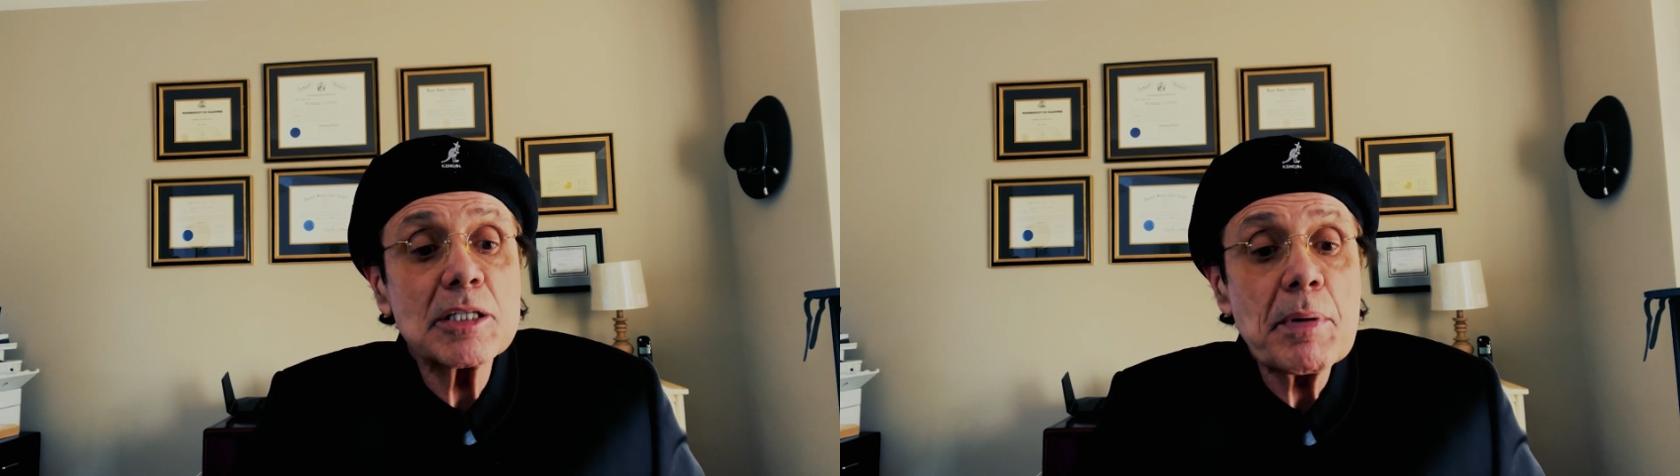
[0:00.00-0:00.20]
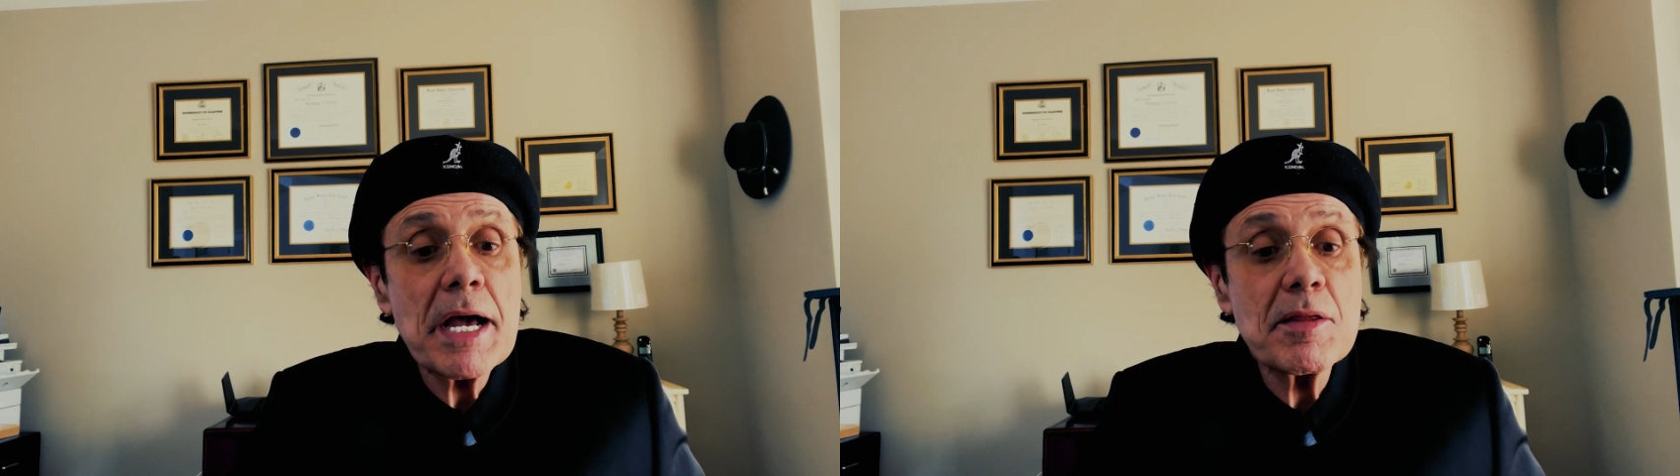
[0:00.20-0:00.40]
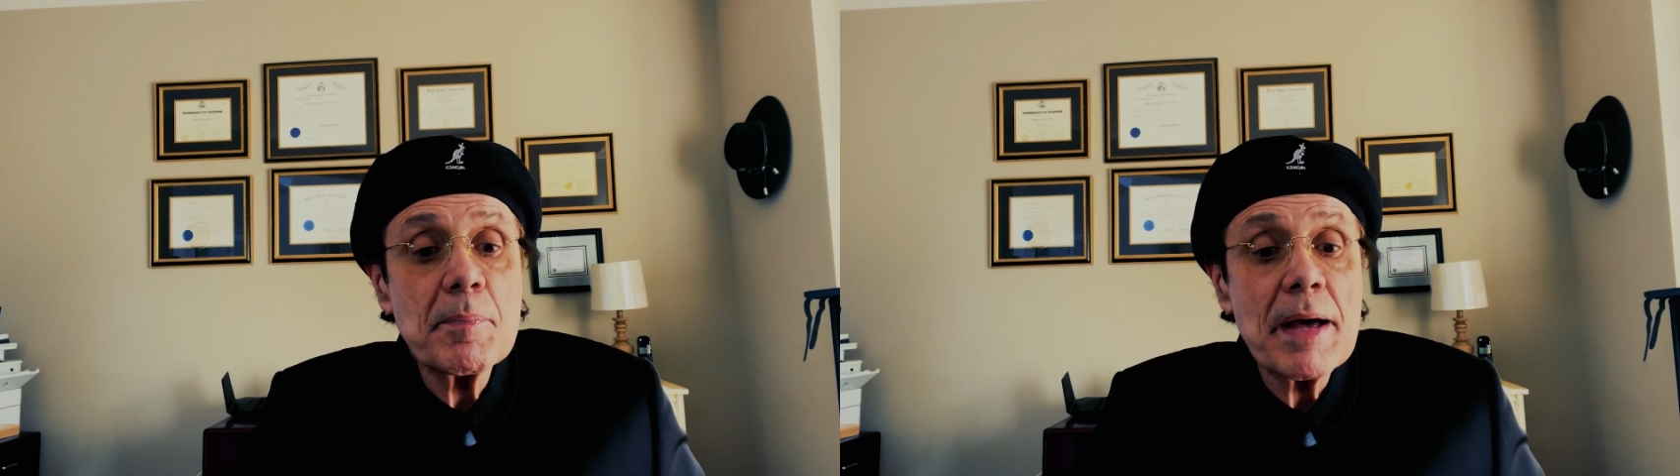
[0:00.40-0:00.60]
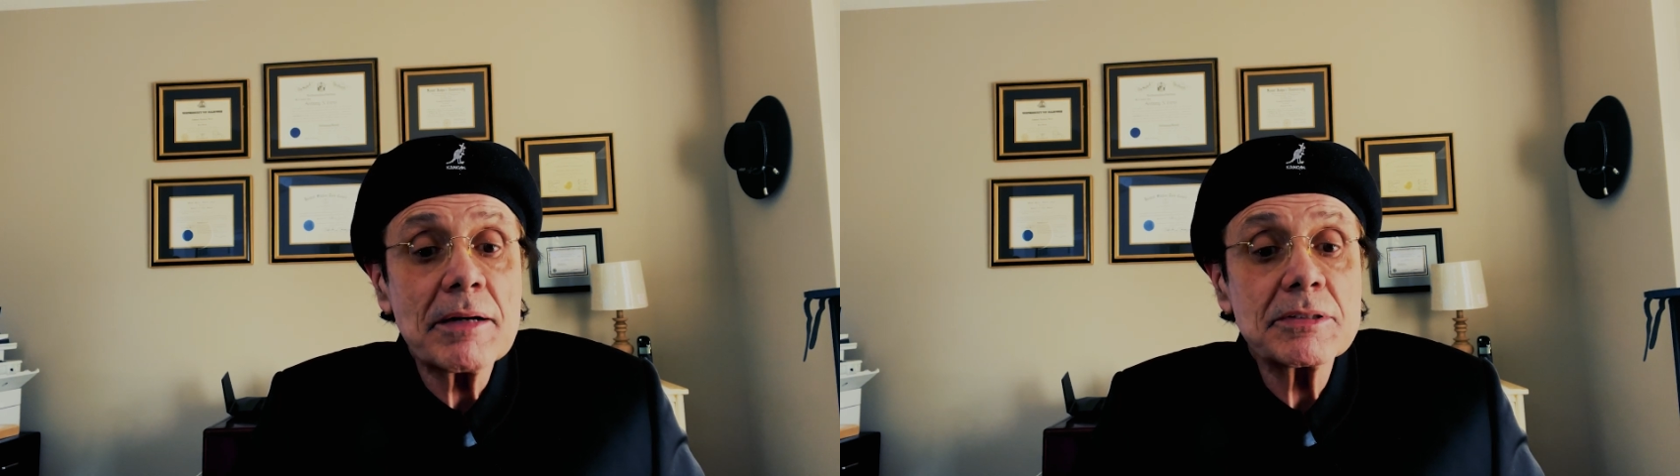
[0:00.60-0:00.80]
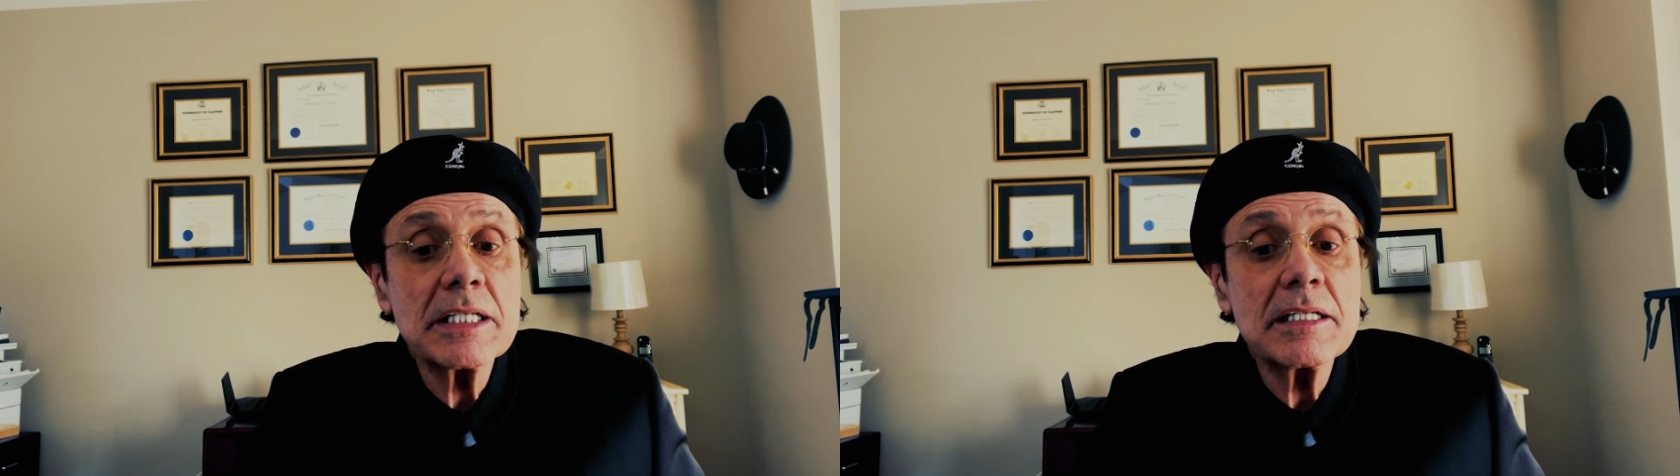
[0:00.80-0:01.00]
to pay the
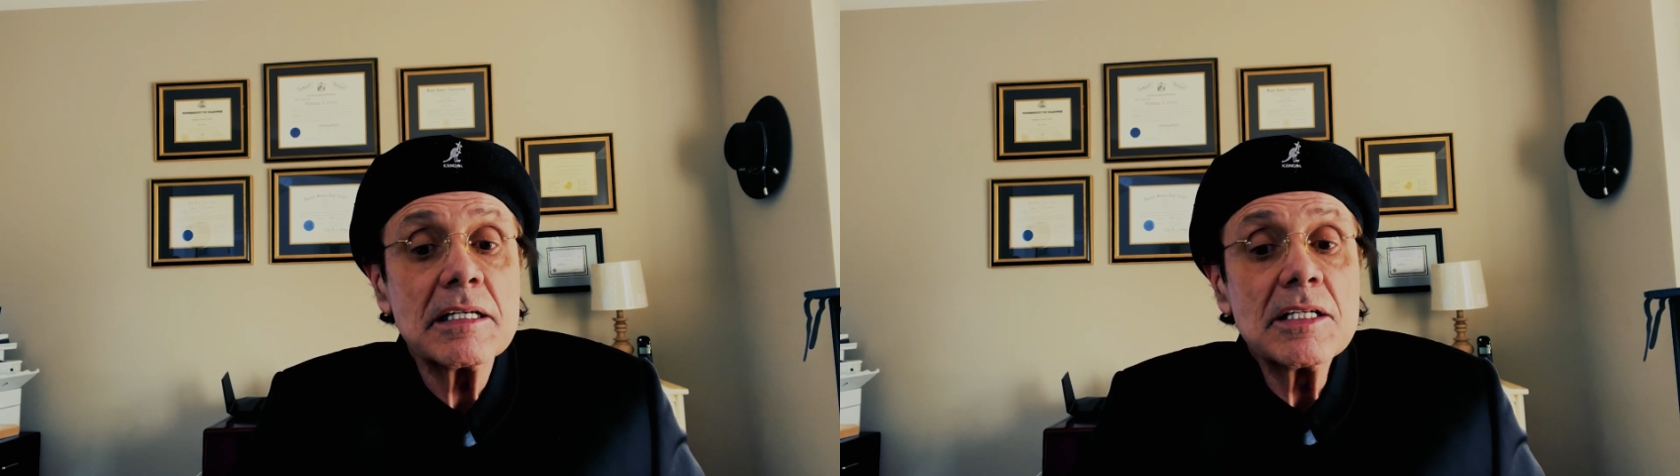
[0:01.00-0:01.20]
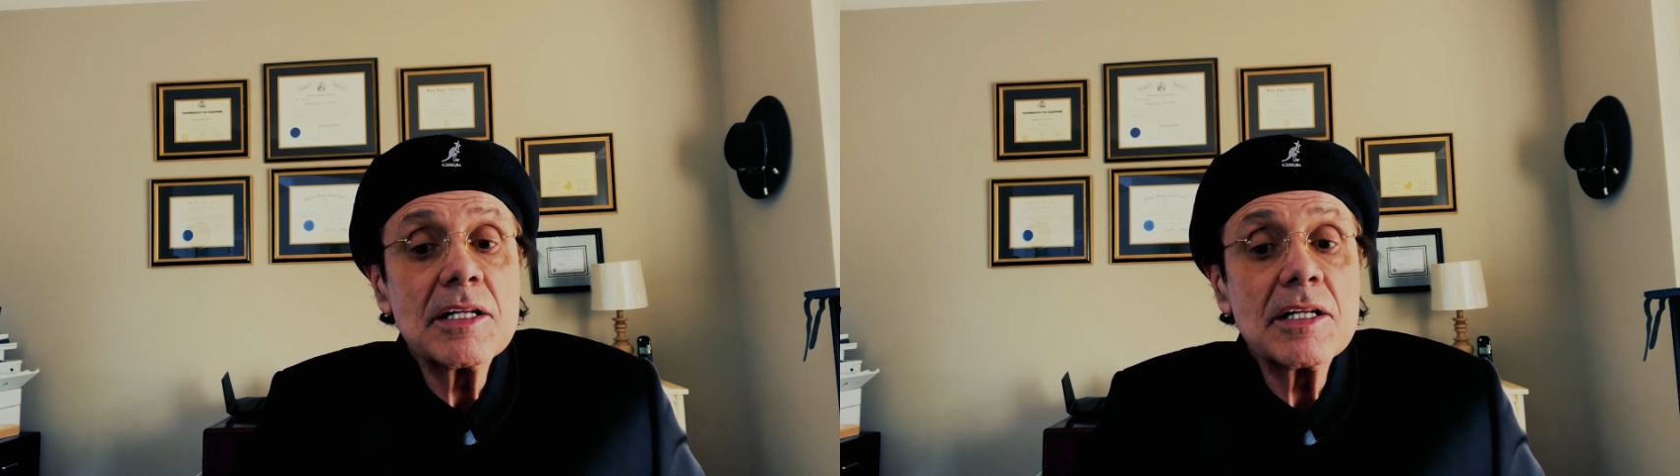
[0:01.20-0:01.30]
penalty,